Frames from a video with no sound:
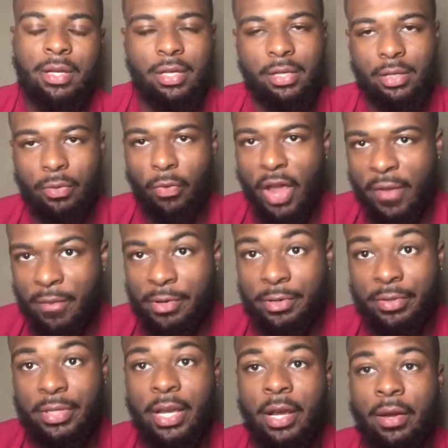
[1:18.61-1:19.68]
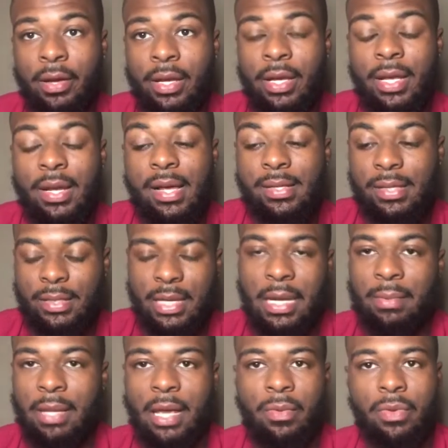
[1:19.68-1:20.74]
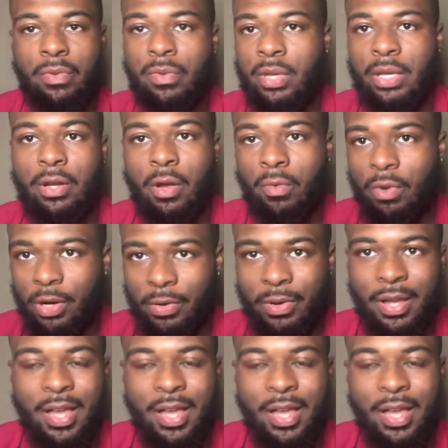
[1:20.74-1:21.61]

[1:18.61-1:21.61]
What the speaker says: The Ravens are scary, and that's a team that we really don't want to.